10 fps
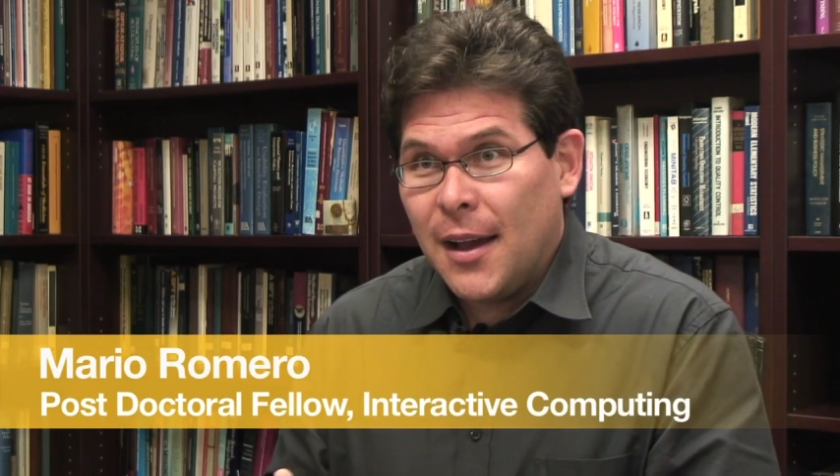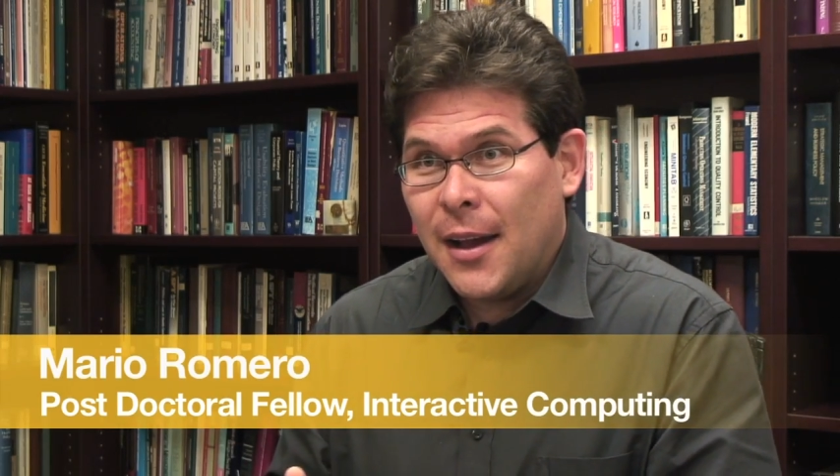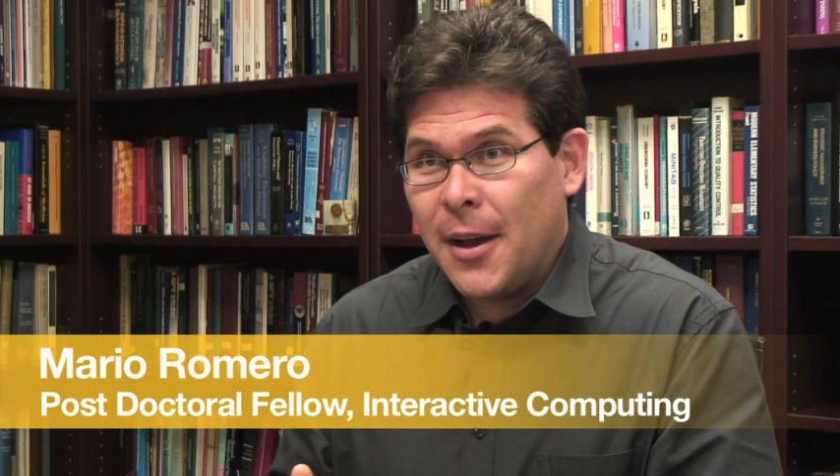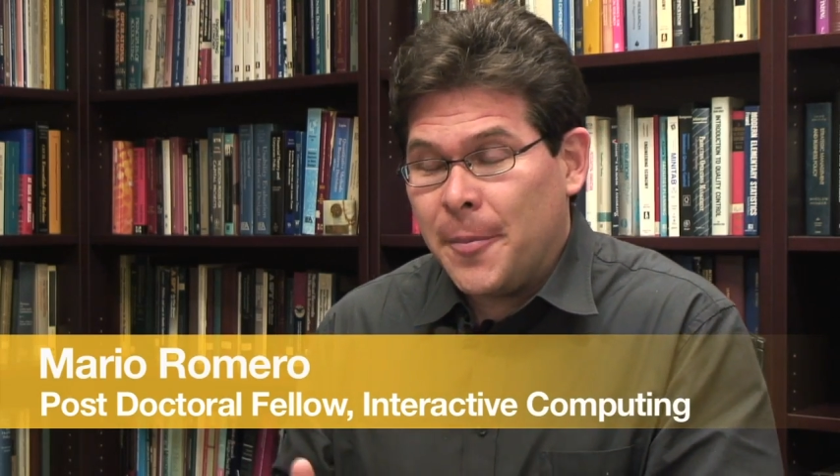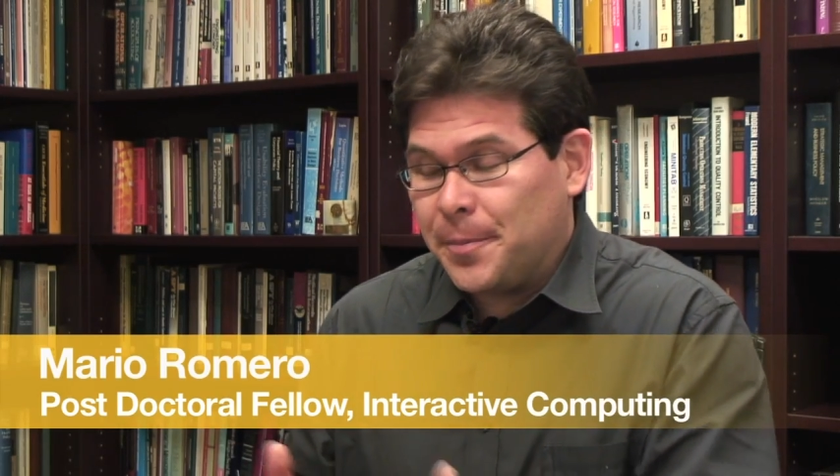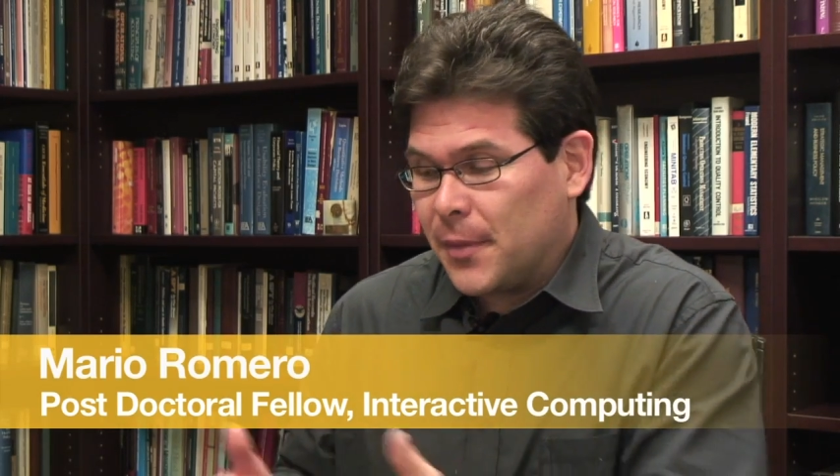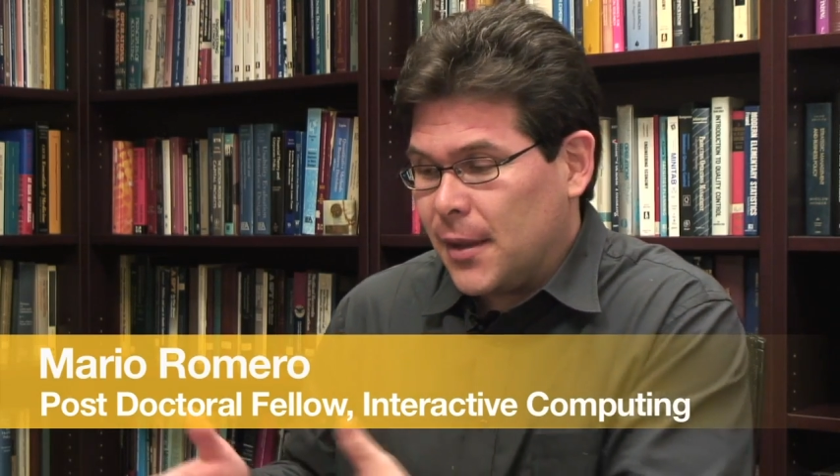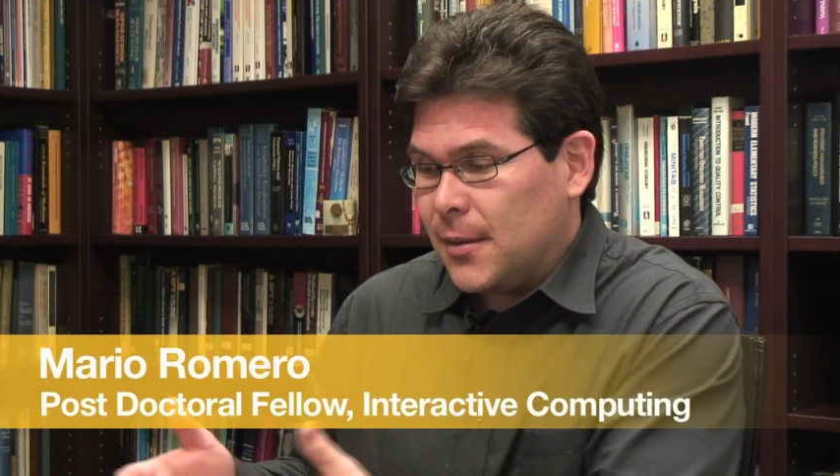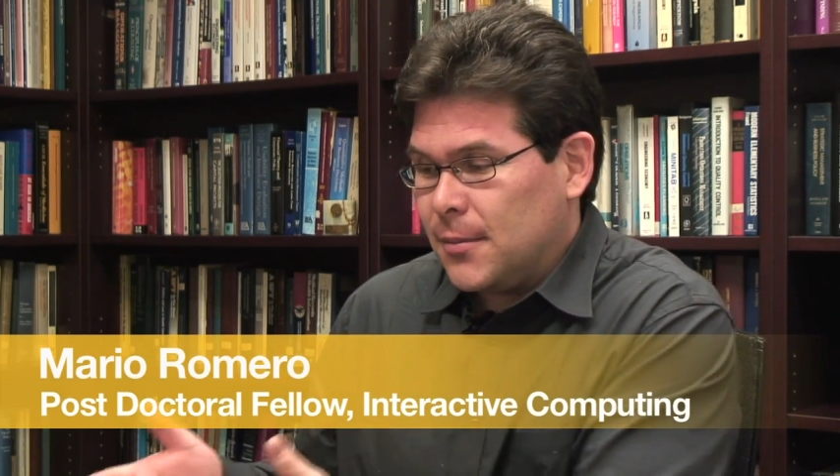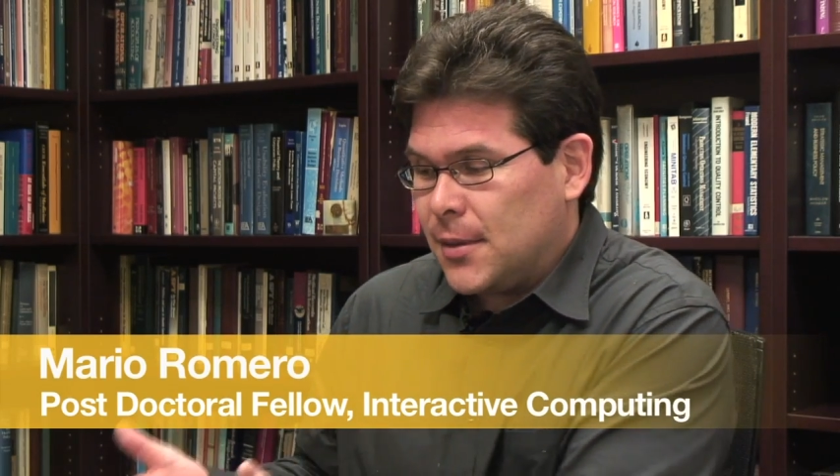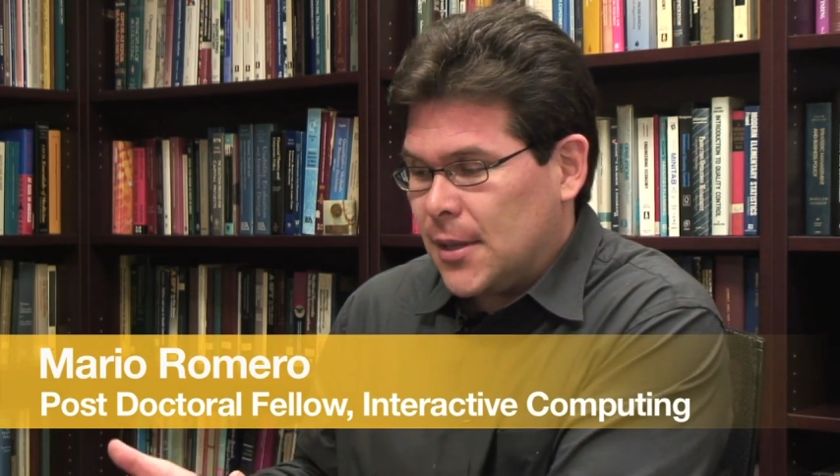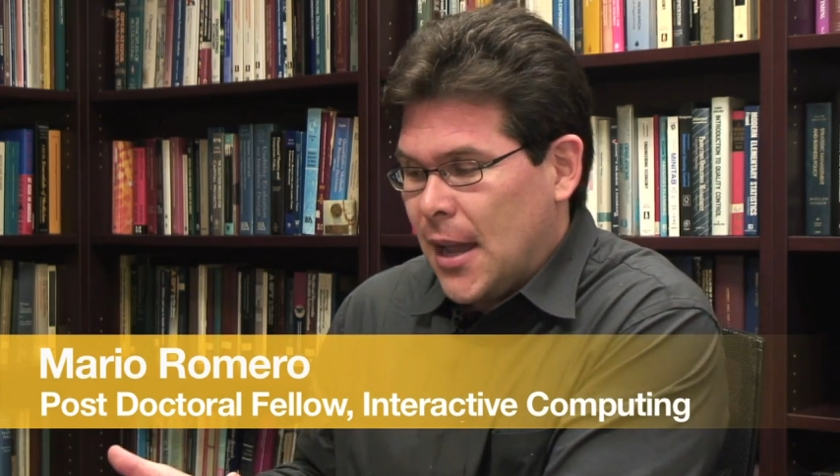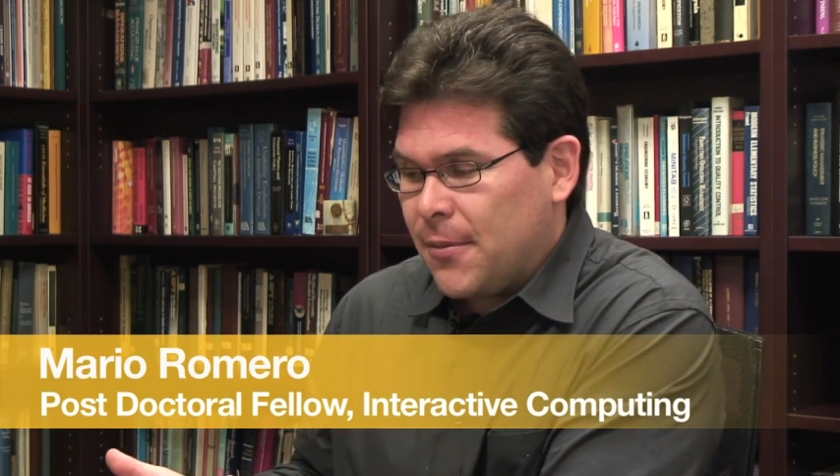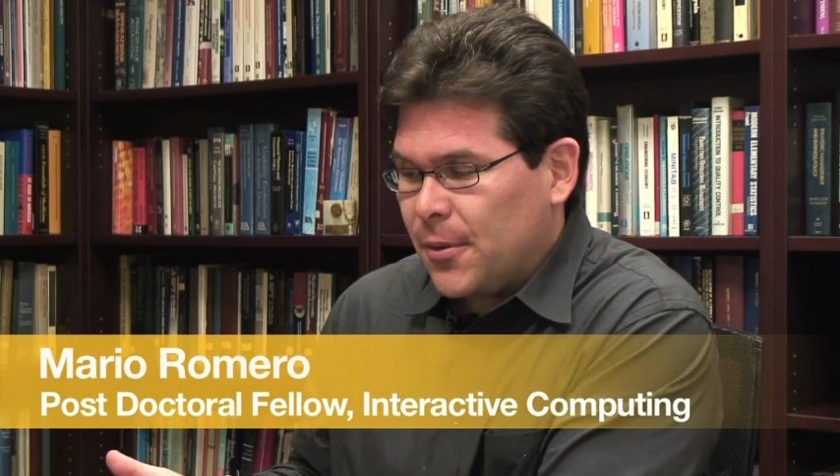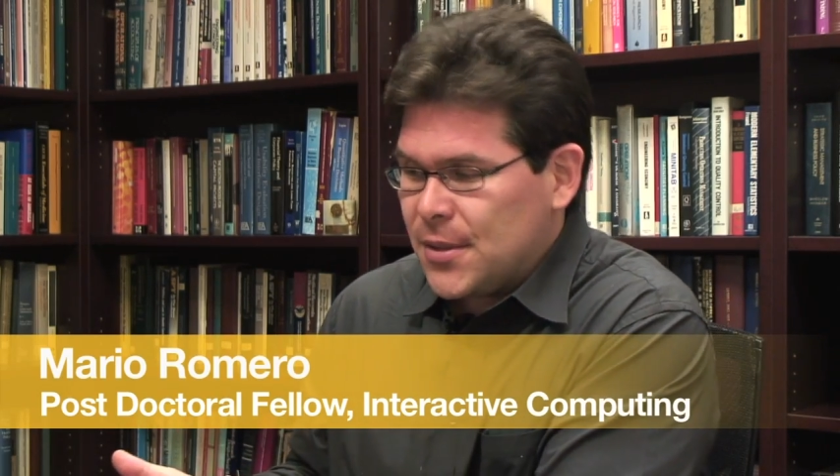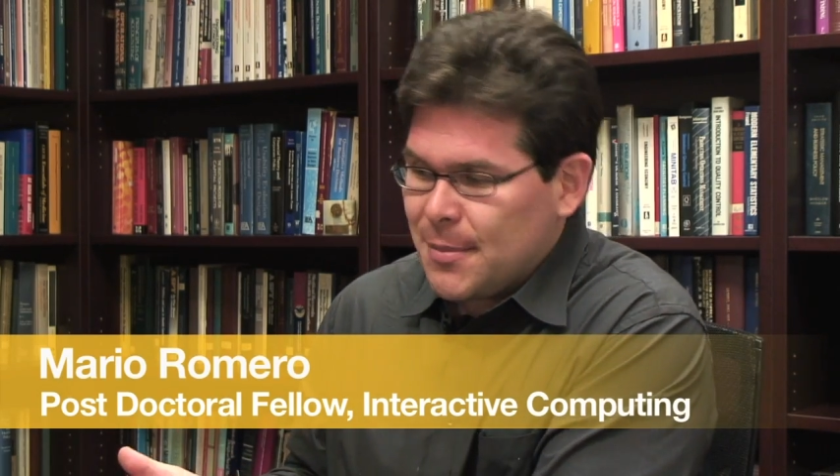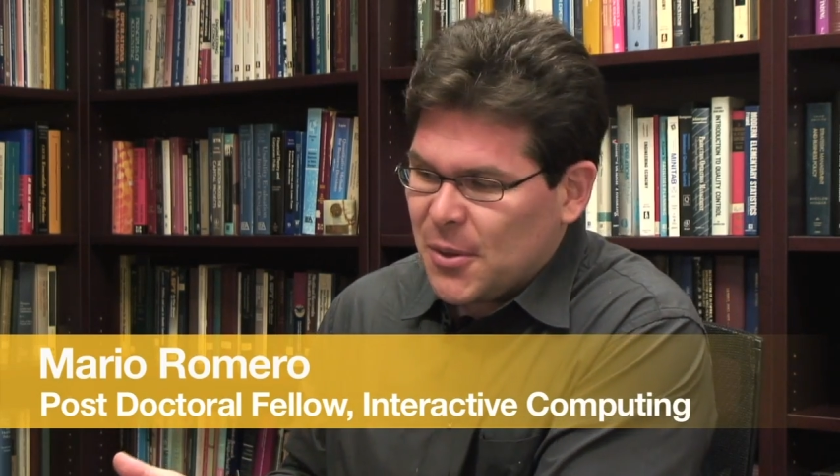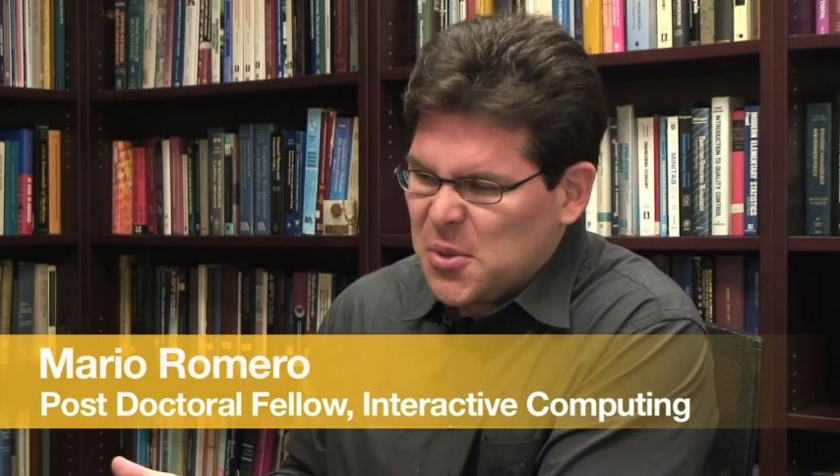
Um, the iPhone is about